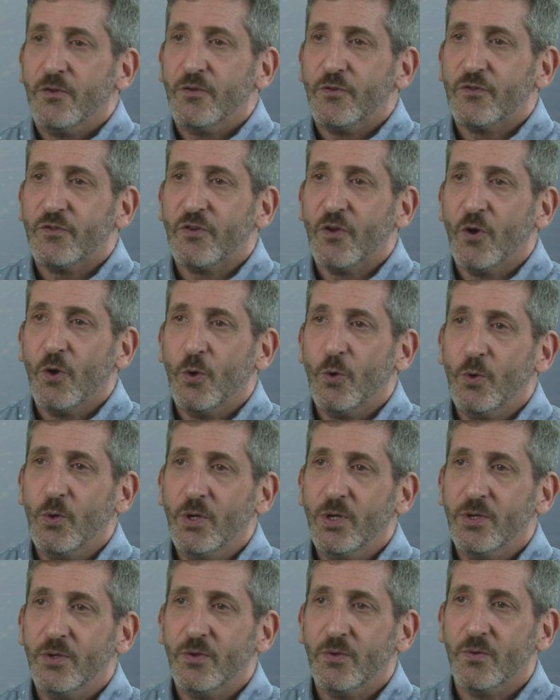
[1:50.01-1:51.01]

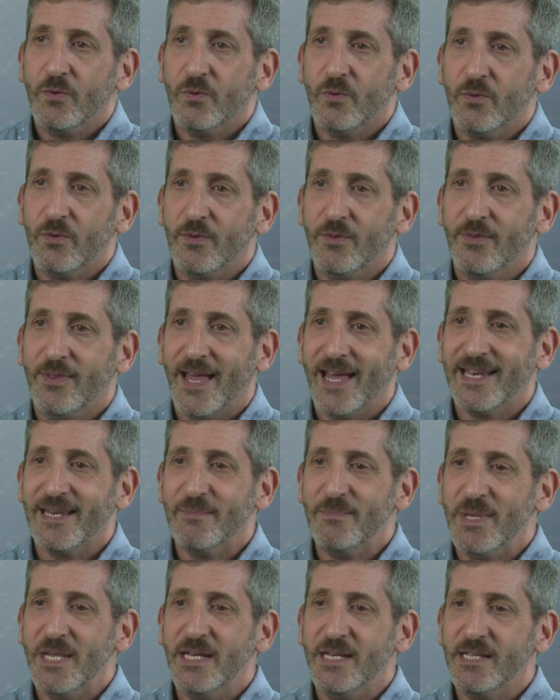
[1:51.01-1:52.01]
So that
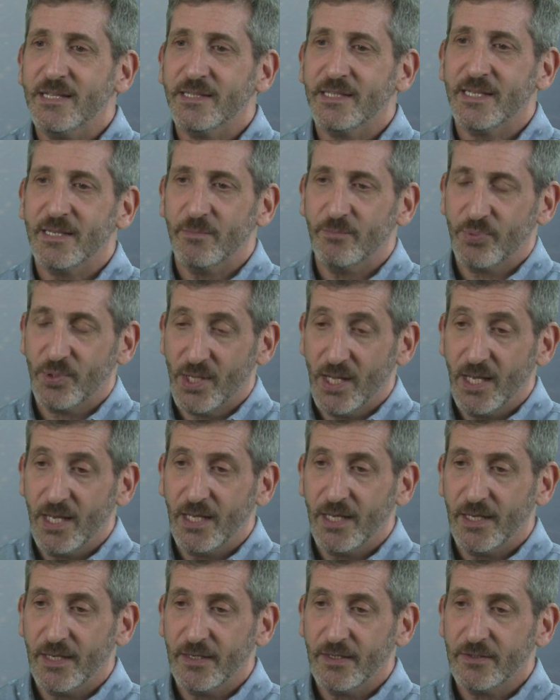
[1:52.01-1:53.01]
immediately
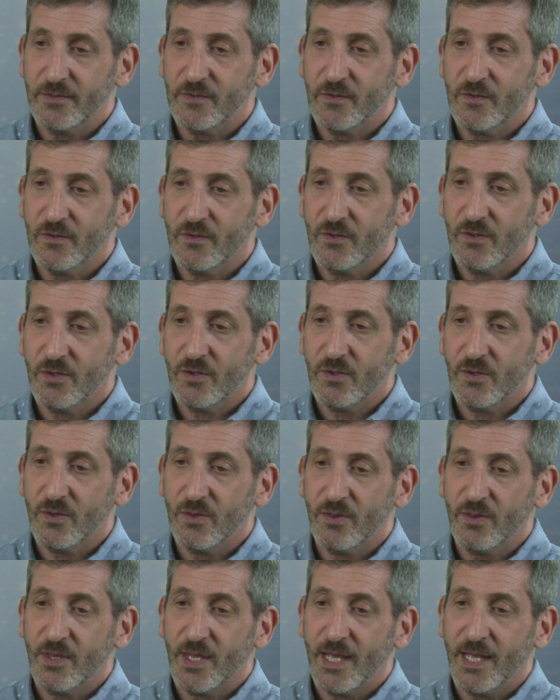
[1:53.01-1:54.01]
implies
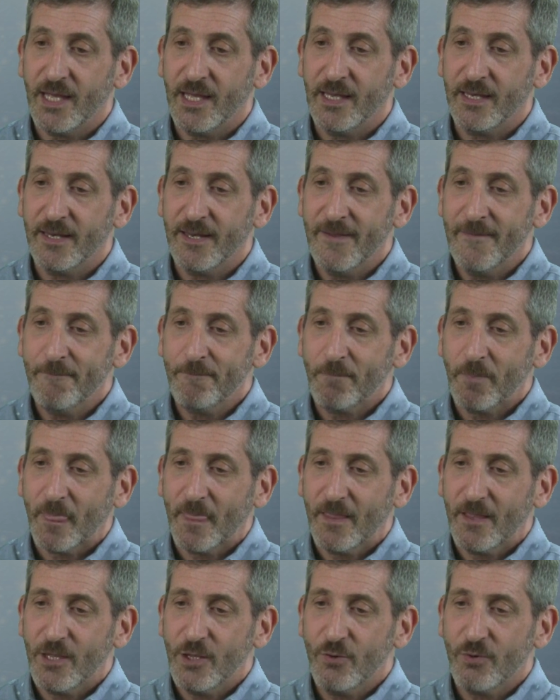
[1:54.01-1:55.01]
that
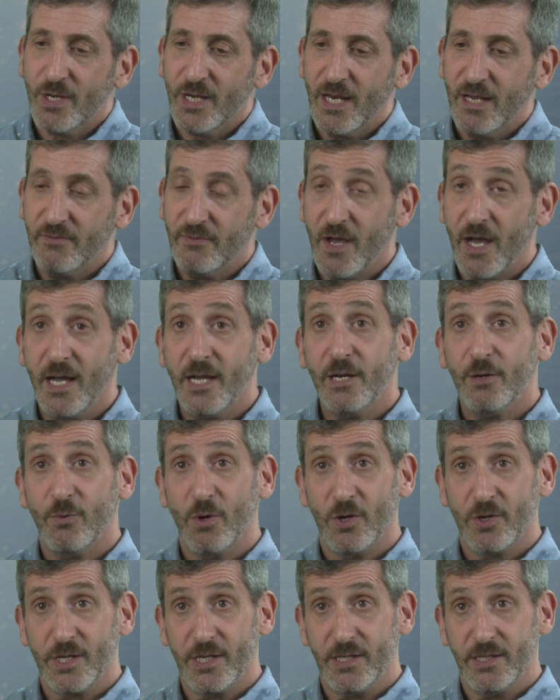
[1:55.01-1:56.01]
you can have
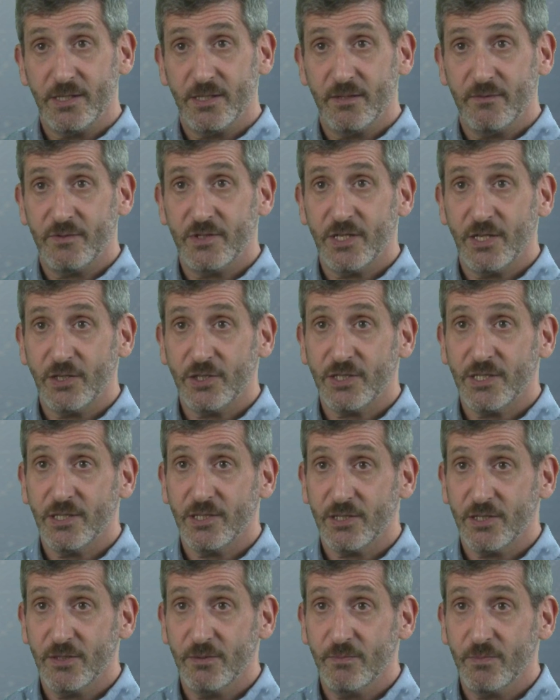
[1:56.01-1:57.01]
hierarchies of such
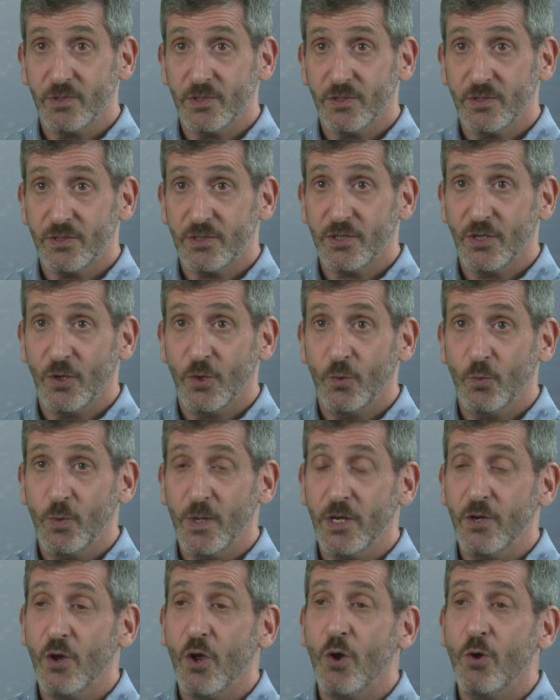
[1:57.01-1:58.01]
systems. So
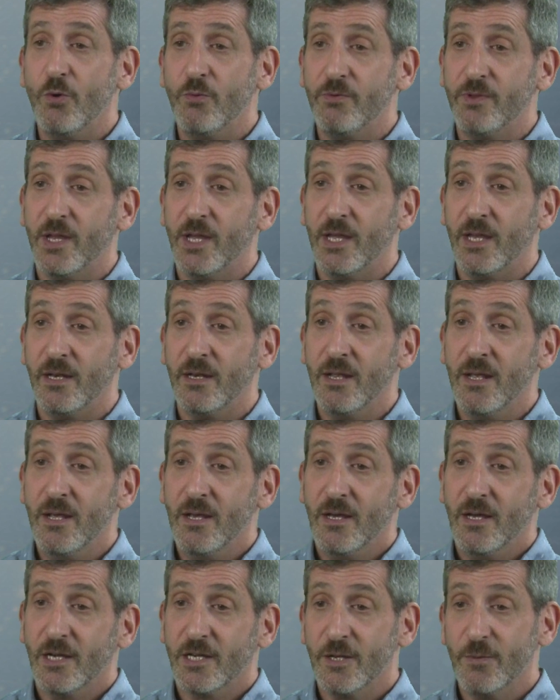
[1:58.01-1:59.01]
we know that
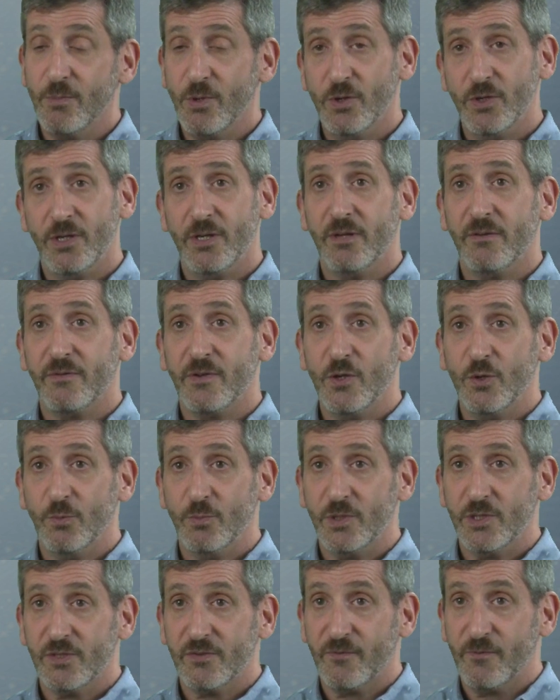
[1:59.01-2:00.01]
a community of humans